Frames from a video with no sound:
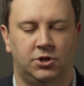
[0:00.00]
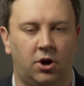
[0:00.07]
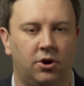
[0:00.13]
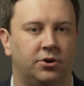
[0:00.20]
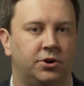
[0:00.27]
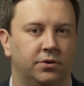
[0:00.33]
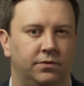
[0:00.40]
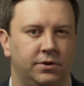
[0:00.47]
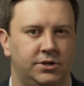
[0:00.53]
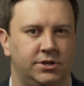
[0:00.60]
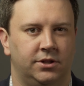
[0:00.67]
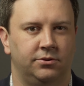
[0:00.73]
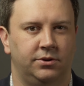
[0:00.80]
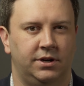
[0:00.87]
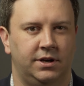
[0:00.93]
talk over each
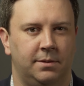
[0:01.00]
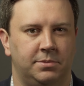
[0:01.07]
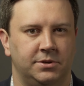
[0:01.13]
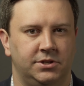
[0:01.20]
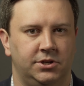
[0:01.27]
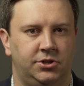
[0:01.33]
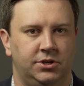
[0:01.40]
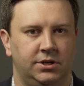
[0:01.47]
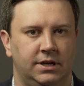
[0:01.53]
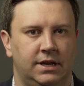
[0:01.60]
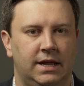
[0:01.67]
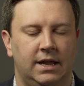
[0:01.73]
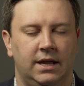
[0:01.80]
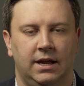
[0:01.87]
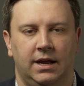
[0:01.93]
other in a deposition,
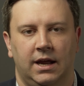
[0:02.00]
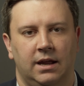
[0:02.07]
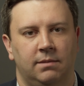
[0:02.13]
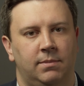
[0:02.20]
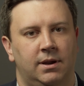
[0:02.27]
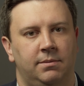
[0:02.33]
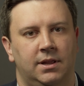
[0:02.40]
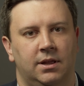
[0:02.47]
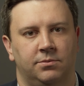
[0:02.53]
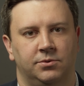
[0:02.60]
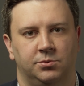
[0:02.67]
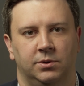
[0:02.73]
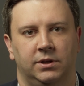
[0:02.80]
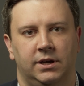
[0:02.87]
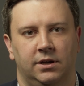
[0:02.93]
and maybe that
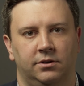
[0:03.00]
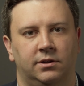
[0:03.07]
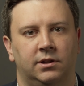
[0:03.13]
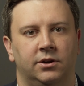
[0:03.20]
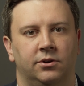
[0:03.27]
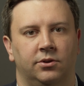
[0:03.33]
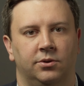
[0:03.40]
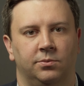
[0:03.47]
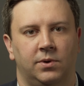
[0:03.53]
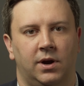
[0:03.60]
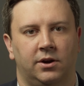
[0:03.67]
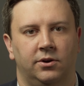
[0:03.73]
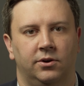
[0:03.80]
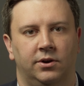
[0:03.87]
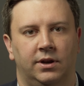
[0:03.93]
was really unclear on the
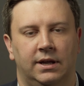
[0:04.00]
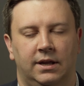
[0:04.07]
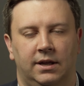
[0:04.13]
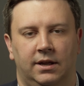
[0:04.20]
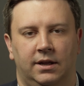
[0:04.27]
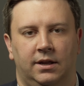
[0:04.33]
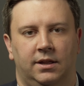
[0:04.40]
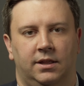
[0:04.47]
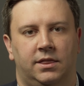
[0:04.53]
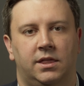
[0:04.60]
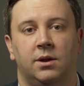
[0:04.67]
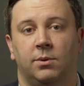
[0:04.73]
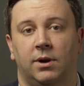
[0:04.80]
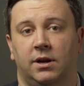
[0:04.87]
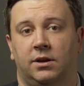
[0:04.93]
record,
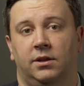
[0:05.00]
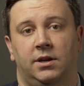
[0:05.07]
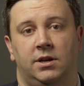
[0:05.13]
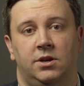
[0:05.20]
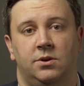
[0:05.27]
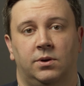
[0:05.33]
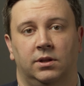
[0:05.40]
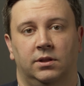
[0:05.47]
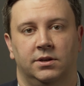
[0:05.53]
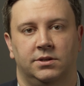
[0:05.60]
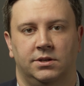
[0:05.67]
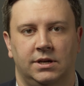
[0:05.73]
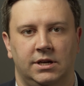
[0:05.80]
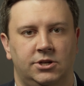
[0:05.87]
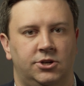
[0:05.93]
theoretically, you could
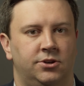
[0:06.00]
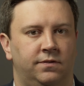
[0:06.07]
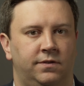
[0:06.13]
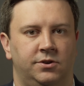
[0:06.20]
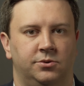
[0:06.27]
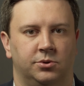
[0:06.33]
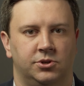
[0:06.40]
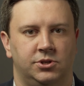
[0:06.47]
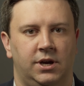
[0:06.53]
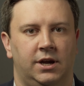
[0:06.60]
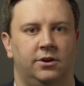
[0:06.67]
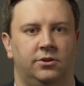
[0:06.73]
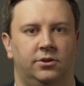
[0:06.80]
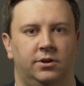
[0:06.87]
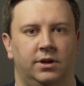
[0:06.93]
listen to each individual
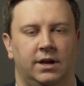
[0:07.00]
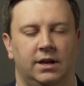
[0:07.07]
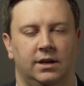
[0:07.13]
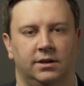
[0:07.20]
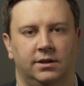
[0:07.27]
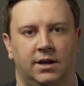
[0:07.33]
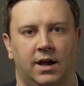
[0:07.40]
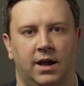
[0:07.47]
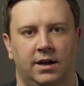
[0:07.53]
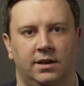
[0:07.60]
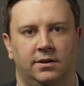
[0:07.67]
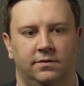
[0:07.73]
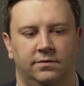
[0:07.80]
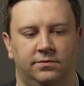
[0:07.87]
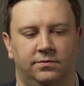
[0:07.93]
channel and
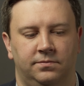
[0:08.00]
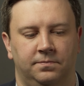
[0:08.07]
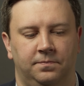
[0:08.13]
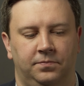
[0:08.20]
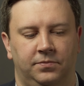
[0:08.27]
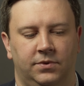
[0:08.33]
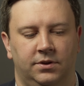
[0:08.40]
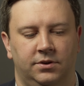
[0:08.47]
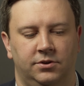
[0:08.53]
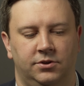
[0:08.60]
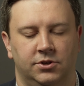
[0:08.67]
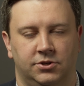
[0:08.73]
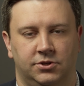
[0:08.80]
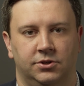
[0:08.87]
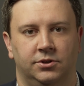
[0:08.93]
kind of
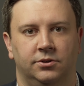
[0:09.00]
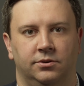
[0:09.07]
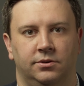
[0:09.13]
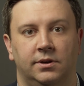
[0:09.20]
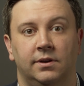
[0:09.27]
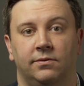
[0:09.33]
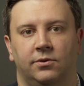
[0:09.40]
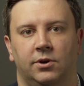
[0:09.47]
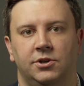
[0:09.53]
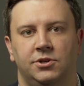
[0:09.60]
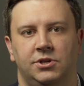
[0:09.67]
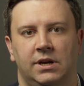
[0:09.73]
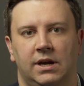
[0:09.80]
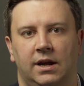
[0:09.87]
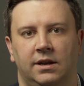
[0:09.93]
discern or
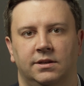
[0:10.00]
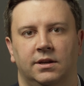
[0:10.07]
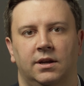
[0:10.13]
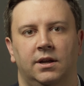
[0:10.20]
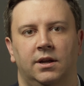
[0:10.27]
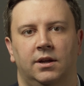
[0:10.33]
differentiate